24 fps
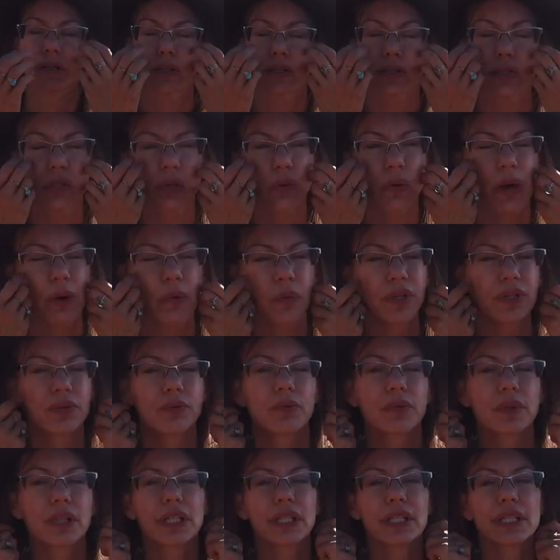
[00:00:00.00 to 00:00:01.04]
so I
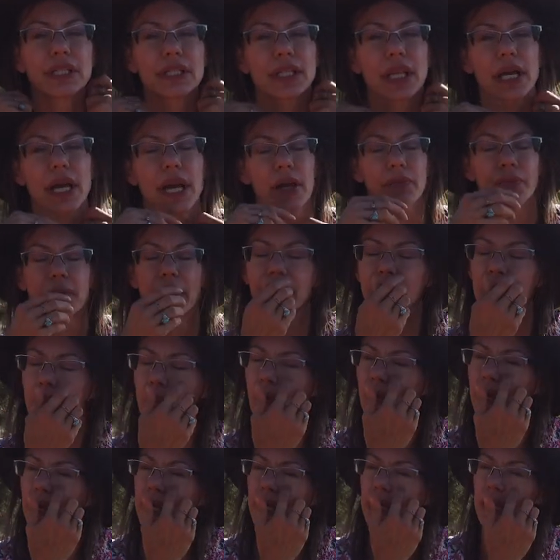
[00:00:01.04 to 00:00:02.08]
wouldn't really say I ran
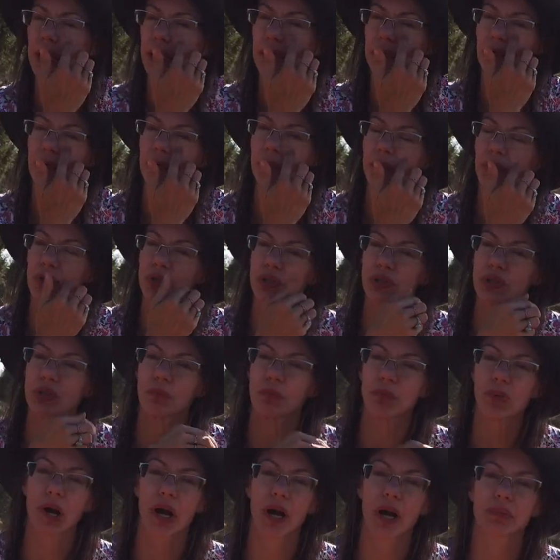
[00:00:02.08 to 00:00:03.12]
away from
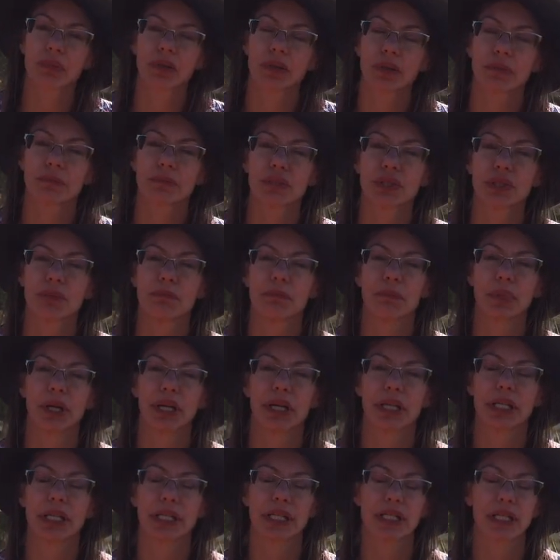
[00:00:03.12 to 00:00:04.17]
personal problems,
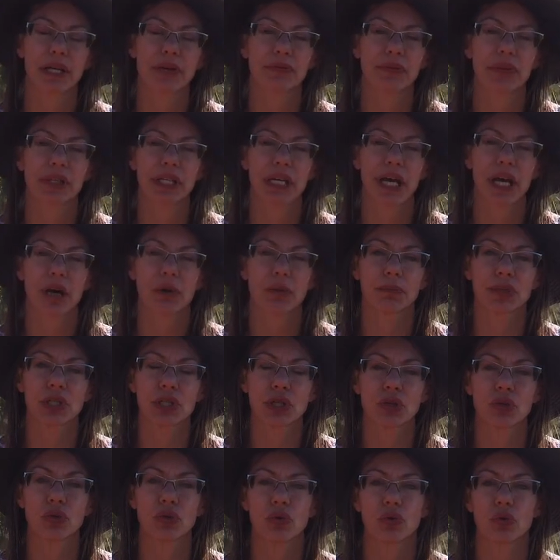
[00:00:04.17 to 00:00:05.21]
but it definitely helped
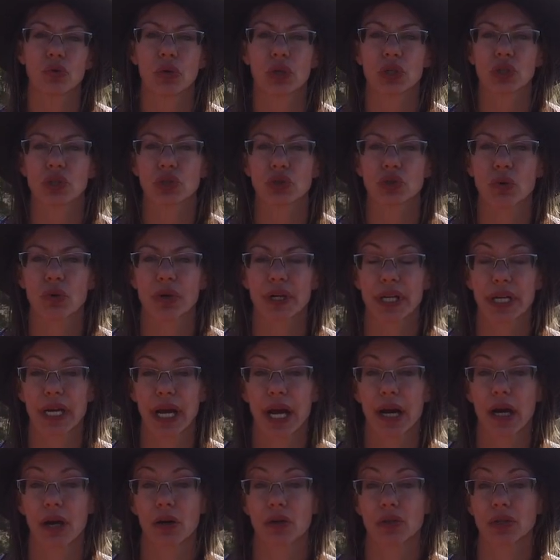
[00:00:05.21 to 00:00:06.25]
to sort it
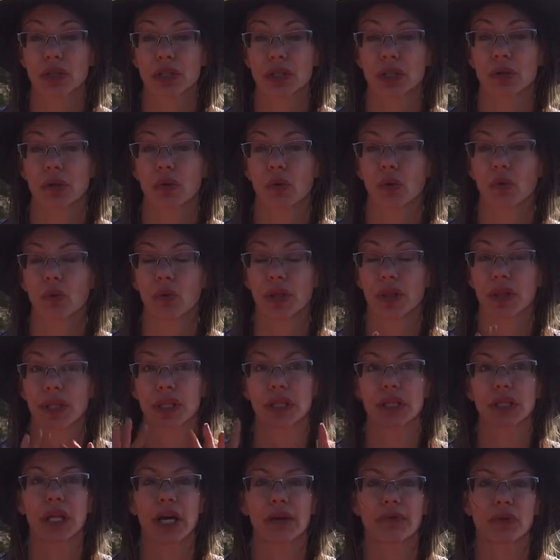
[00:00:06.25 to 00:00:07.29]
out with
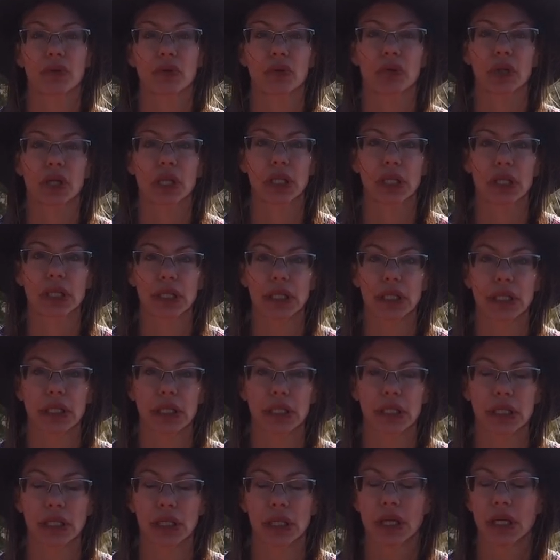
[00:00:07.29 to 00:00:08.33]
a level,
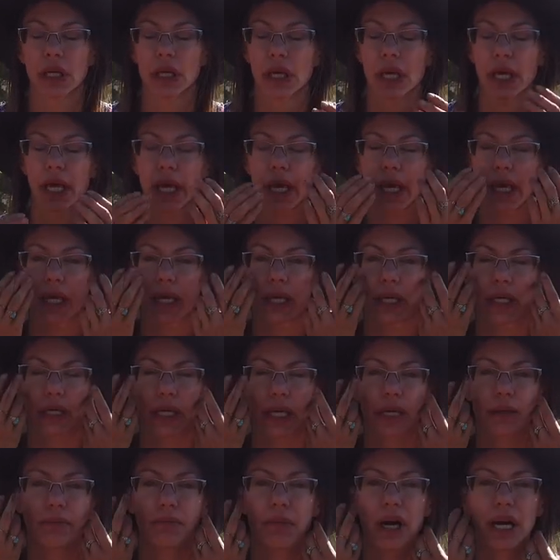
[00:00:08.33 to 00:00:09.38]
clean head
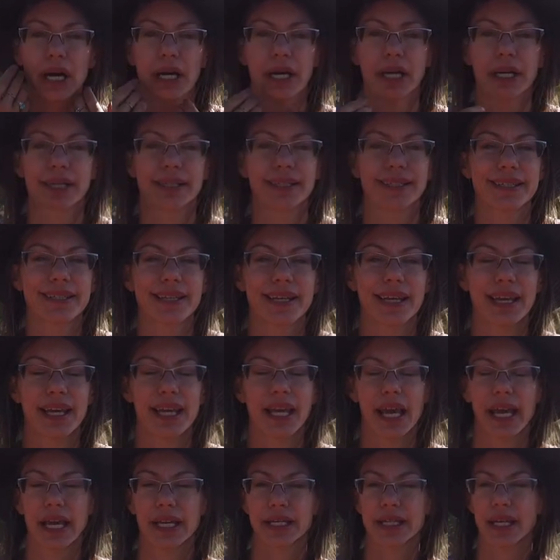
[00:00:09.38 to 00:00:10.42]
and mind,
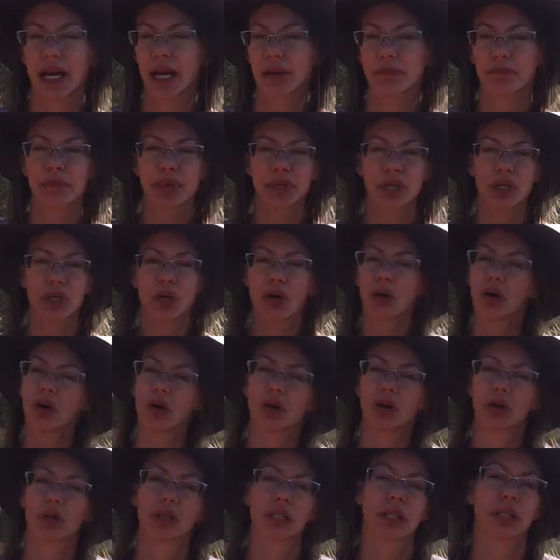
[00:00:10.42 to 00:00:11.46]
and not be
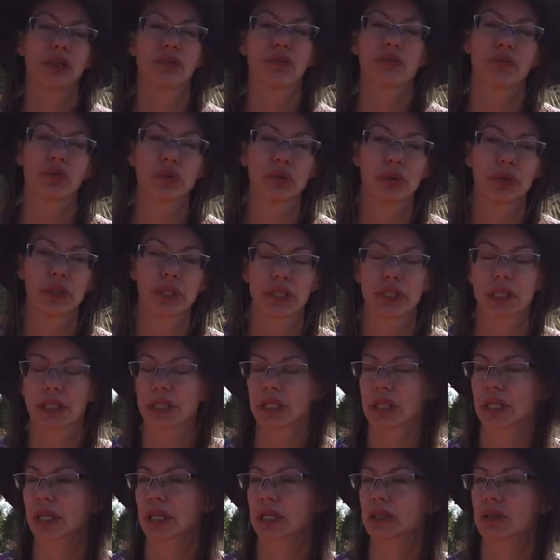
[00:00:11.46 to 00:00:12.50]
all
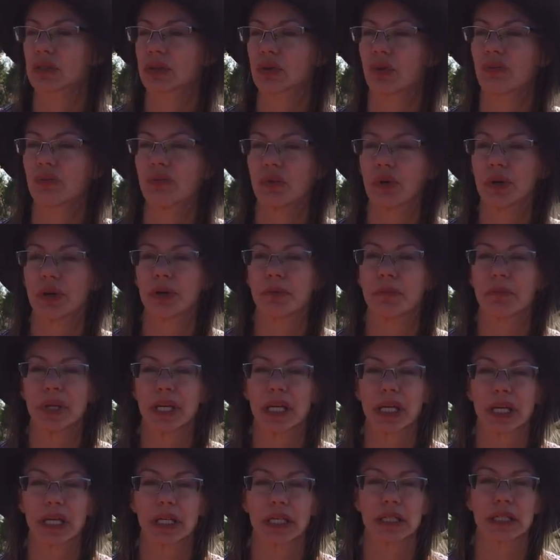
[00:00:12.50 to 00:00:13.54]
influenced and so forth,
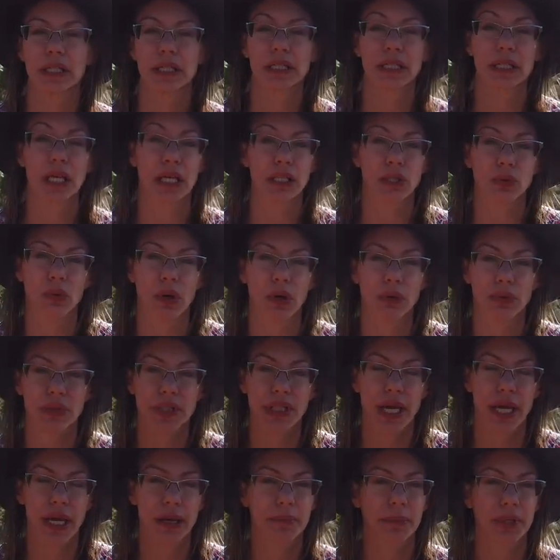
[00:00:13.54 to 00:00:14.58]
because that's what
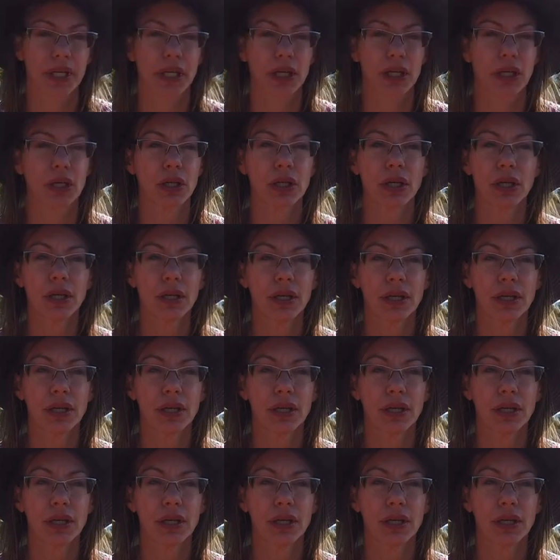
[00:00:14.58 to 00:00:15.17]
was happening